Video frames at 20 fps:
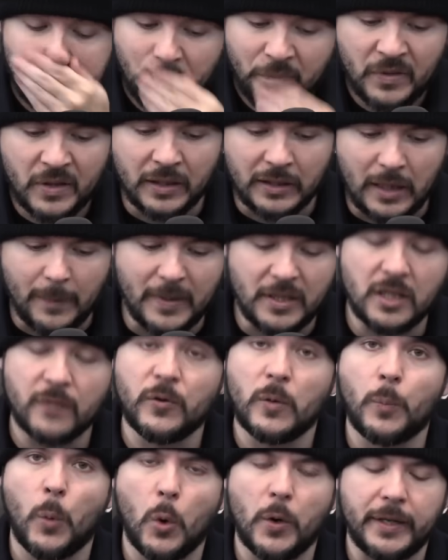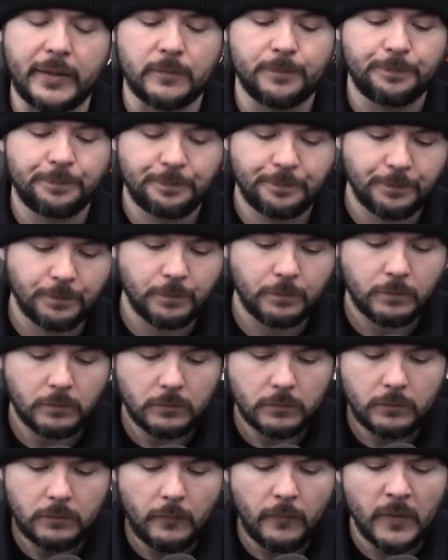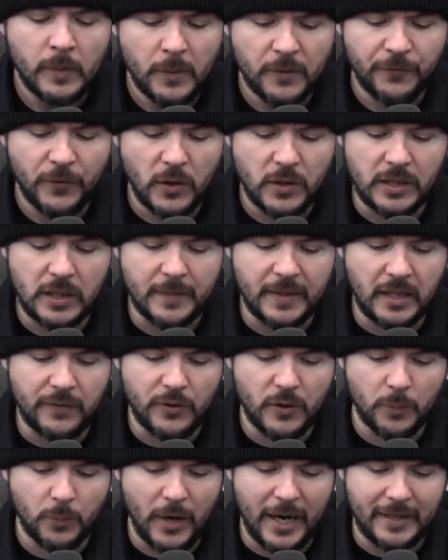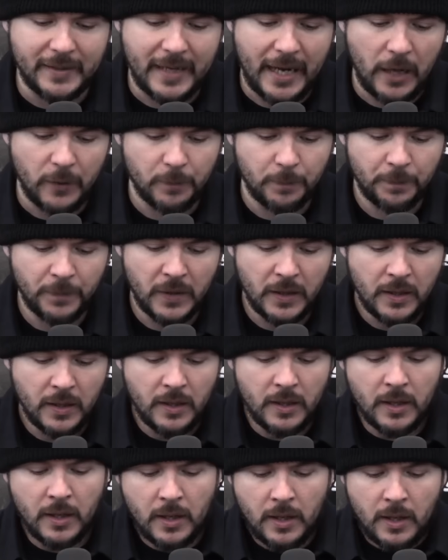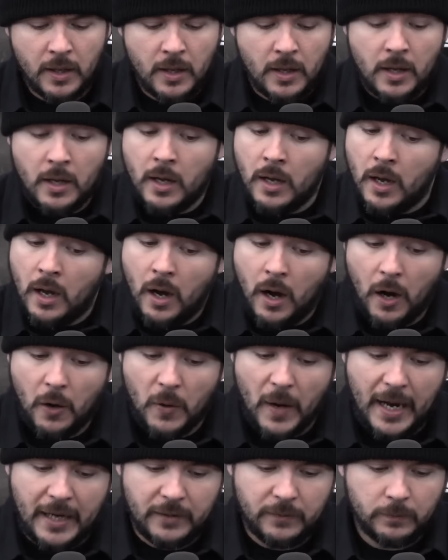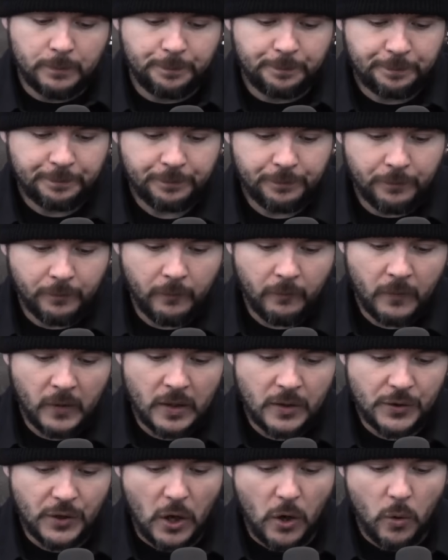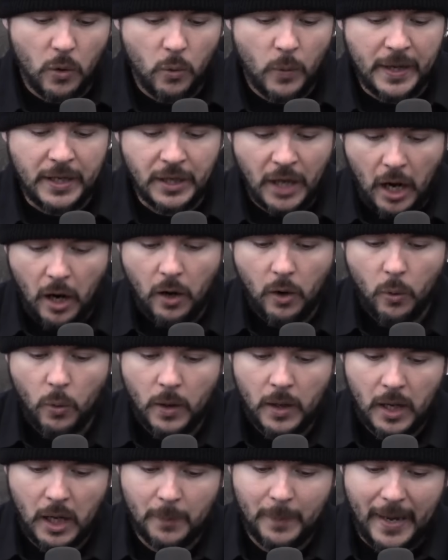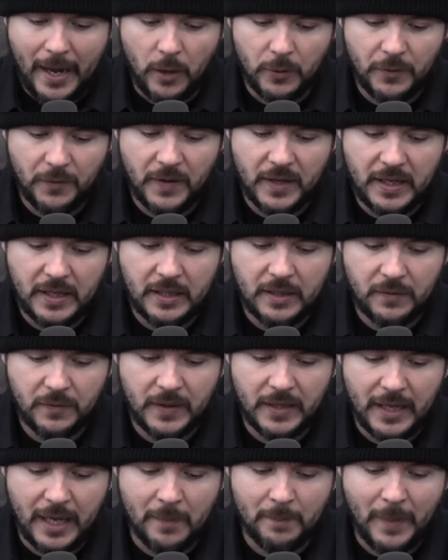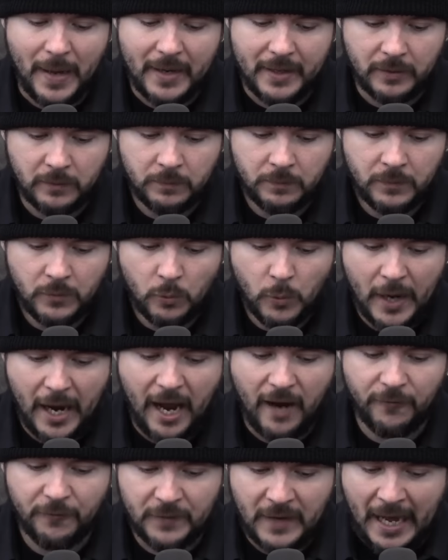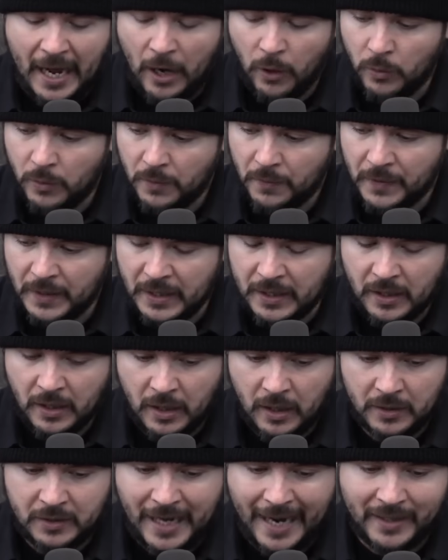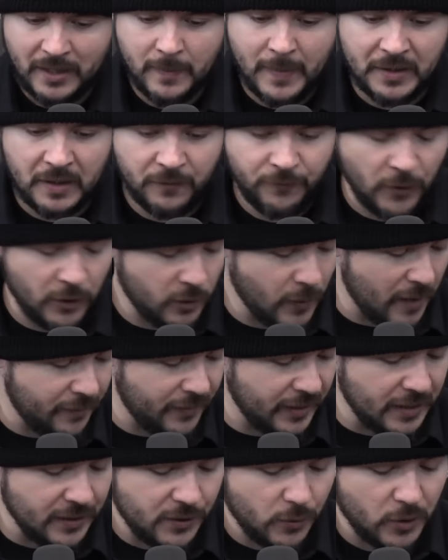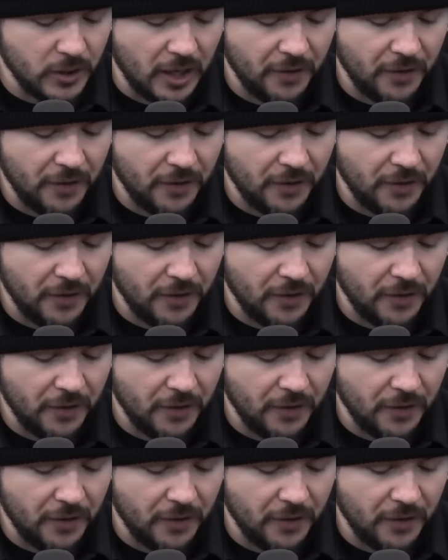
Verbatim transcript: the limits of reporting. But first, let me give you the breakdown. All right. So we know about the the embedding. We have now the uh, documented photo evidence, which I